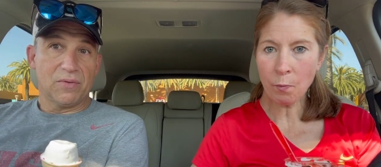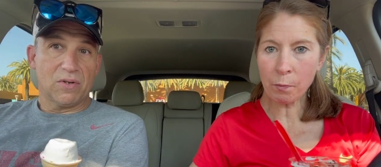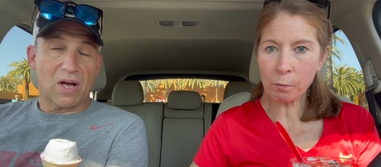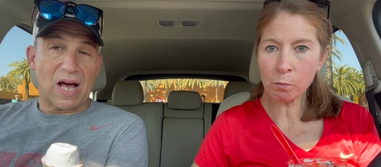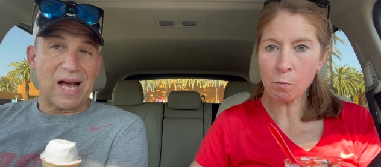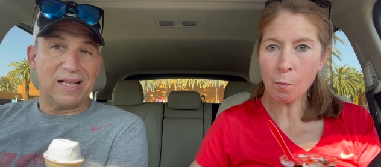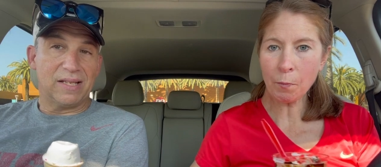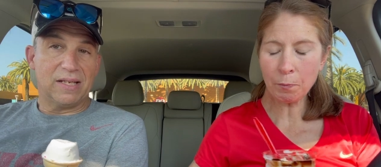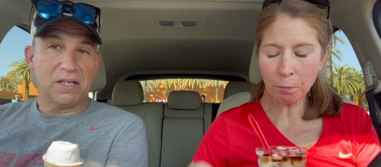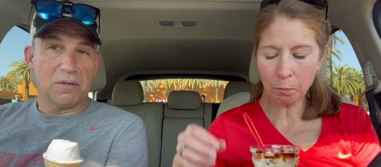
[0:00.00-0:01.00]

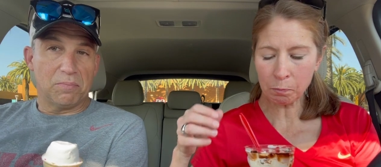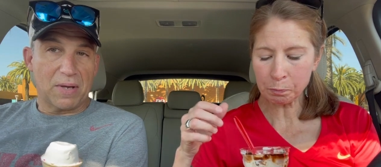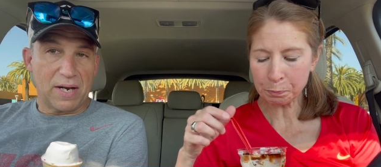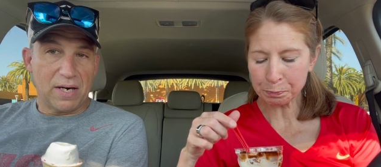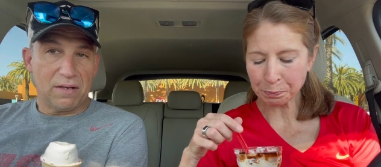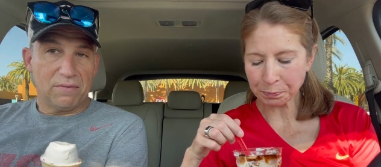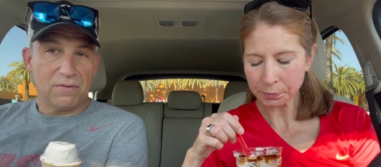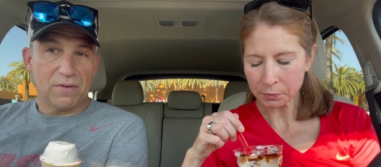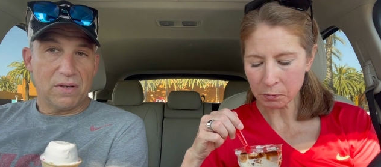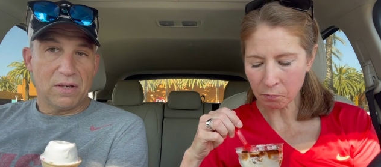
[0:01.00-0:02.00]
Speaker 1: highly competitive.
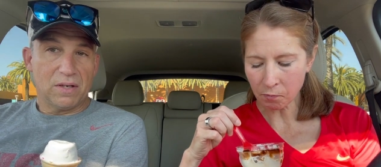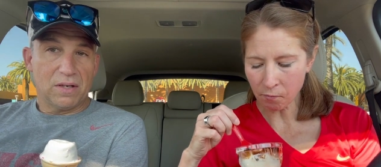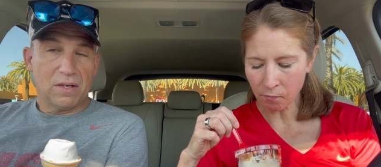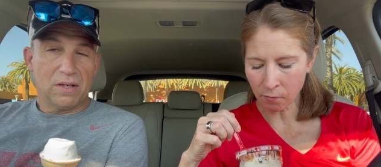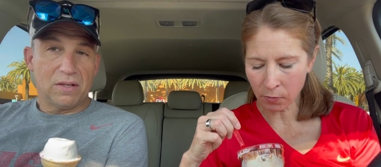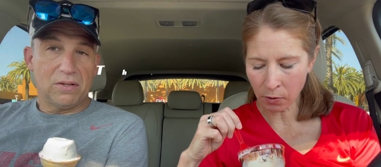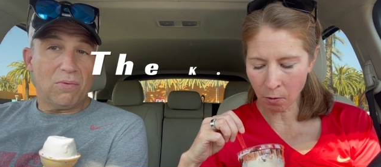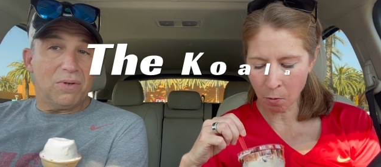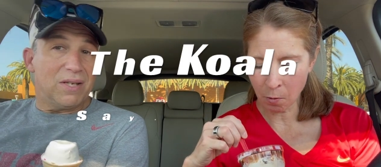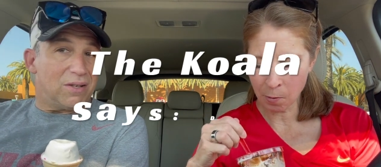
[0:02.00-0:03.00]

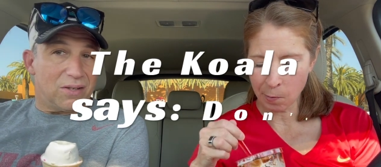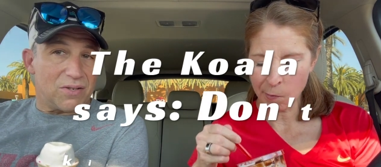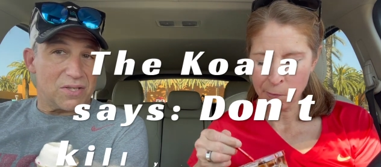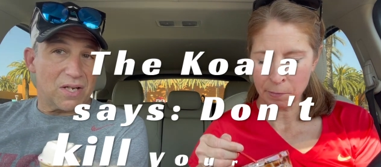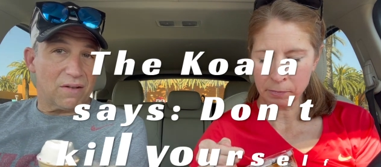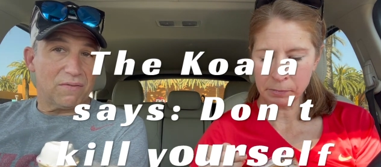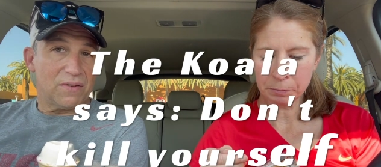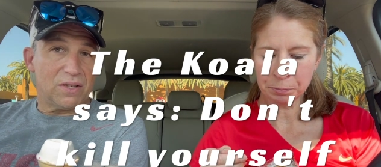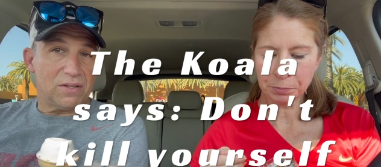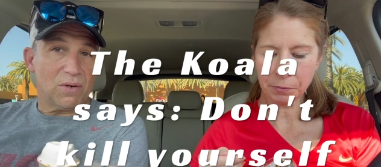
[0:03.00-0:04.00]
Don't kill yourself.
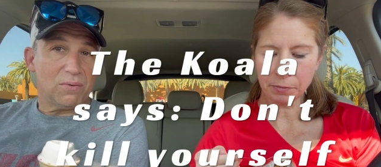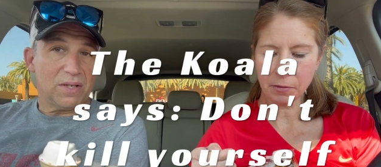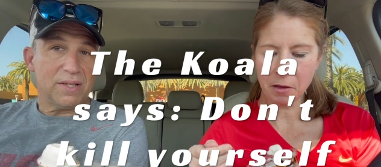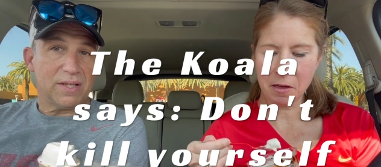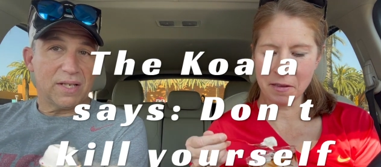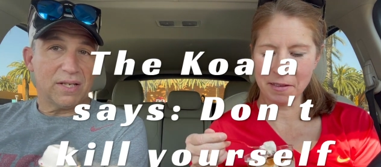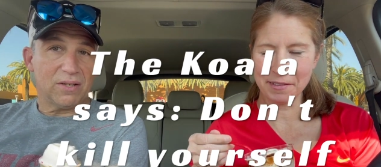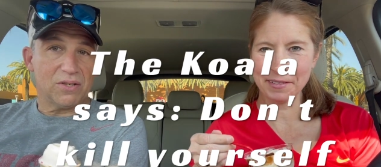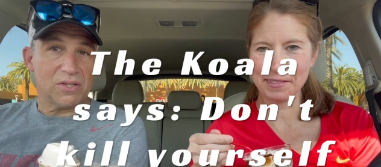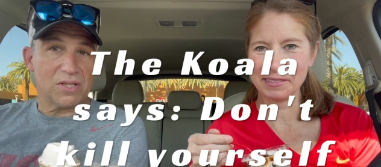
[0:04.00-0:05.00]
You don't need to kill
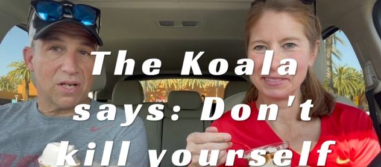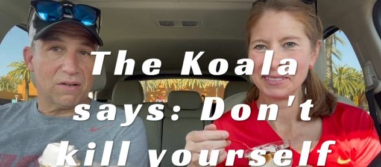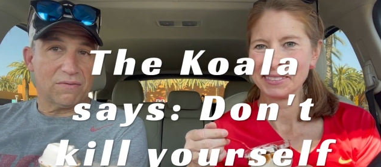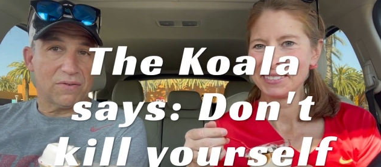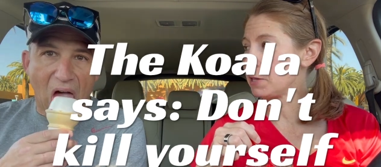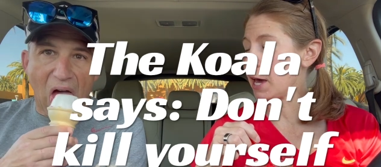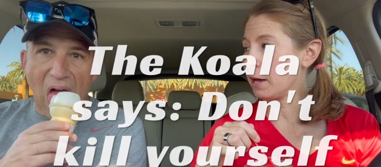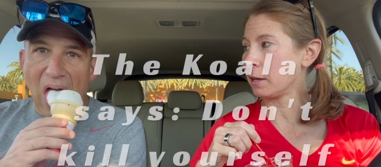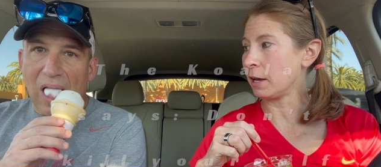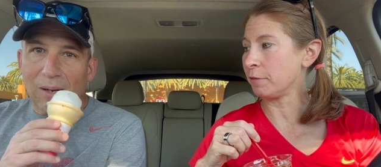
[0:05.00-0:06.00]
yourself.
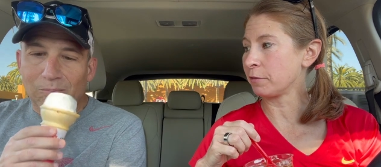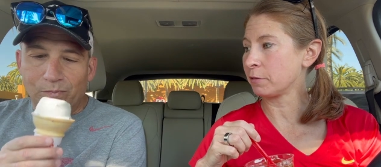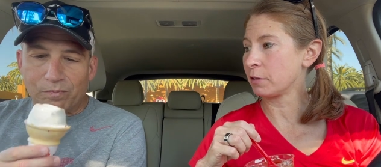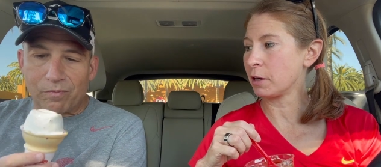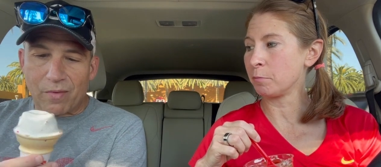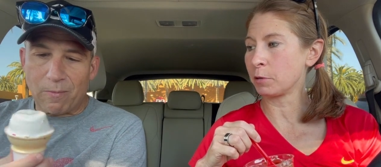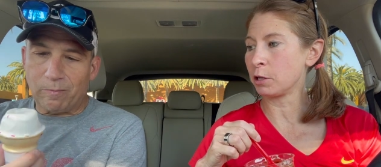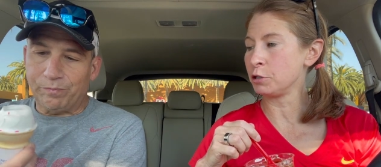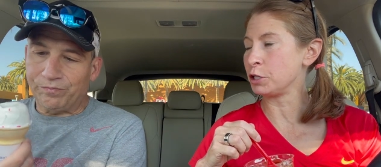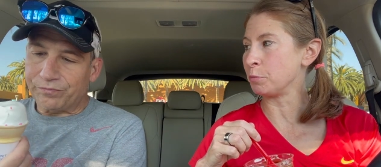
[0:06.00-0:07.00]
Speaker 2: Yeah, I've come
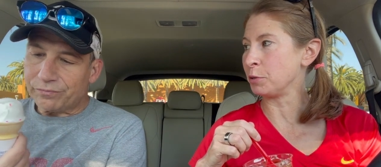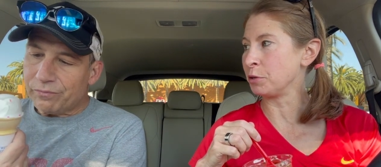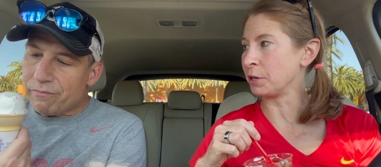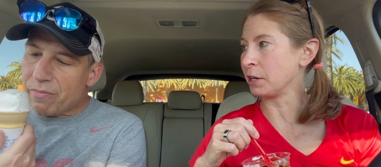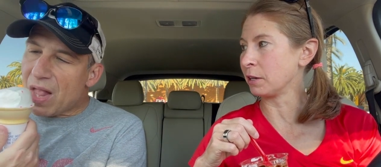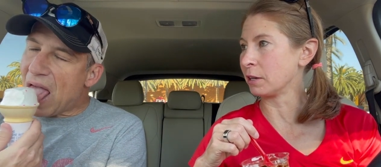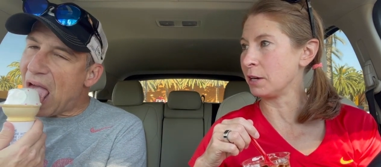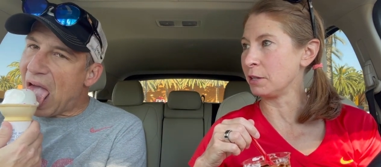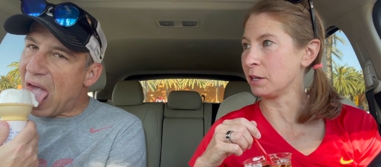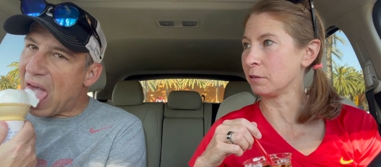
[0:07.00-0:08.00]
close to puking.
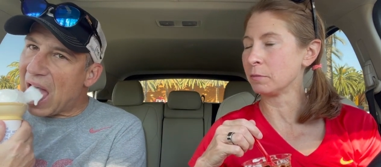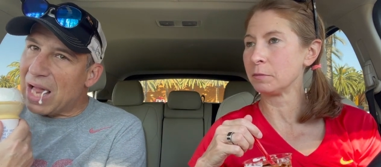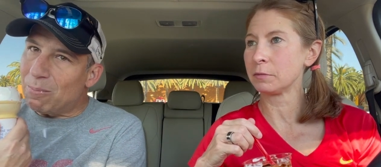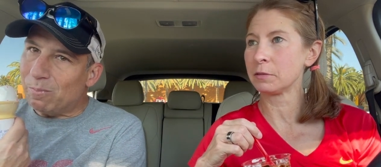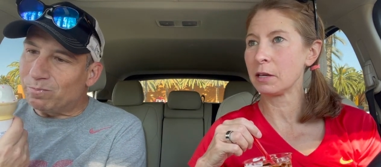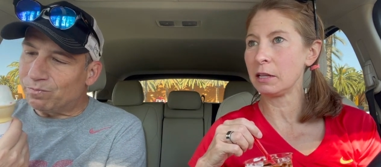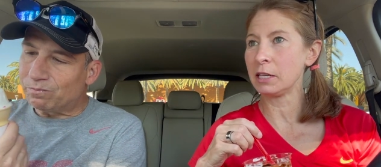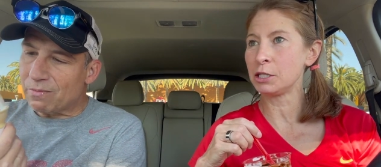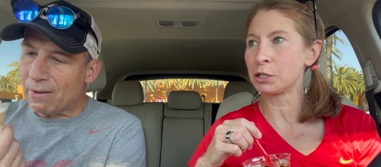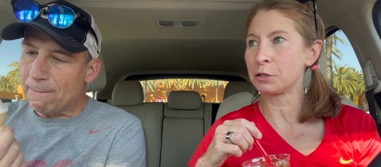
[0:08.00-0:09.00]
I think at
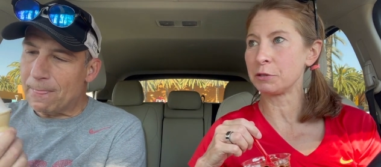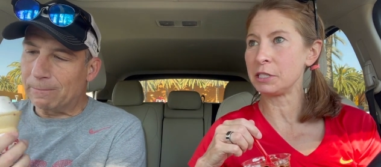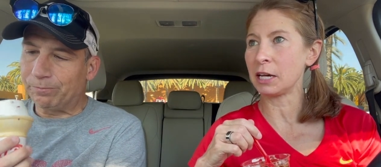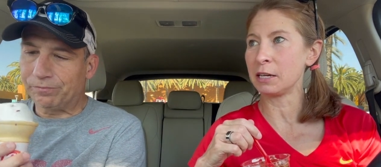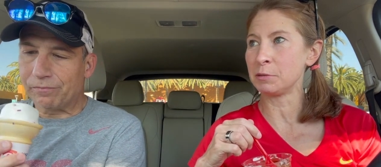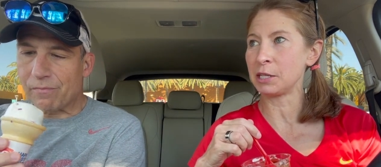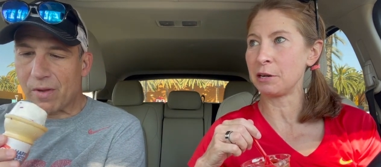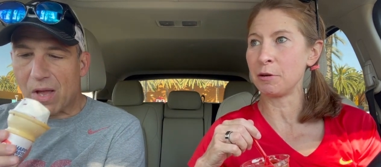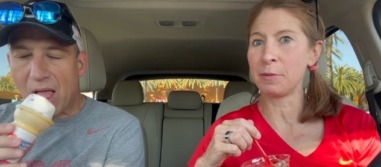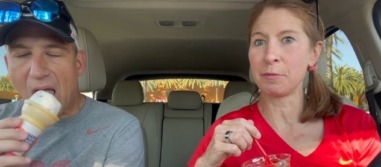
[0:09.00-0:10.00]
least three times that I
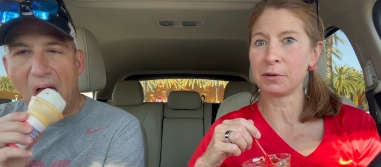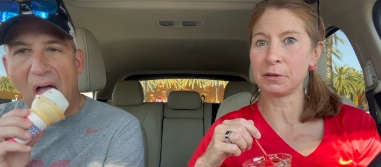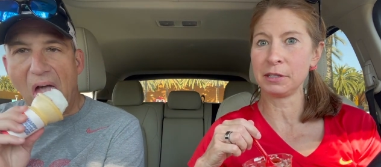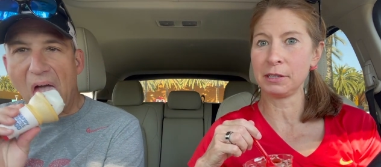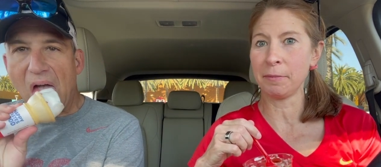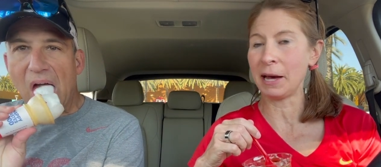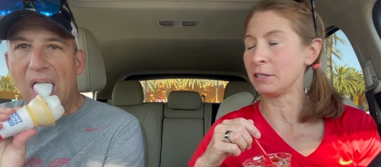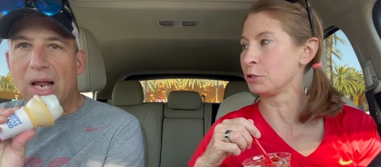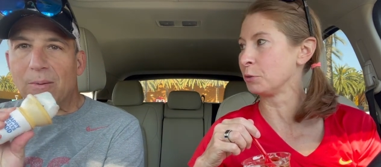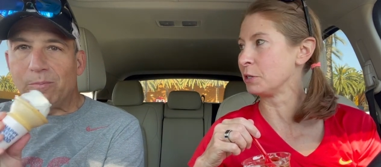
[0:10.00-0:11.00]
remember in the
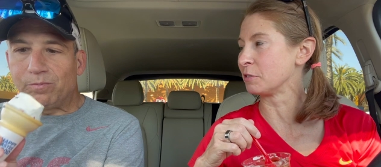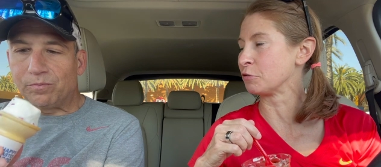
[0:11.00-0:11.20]
past two weeks of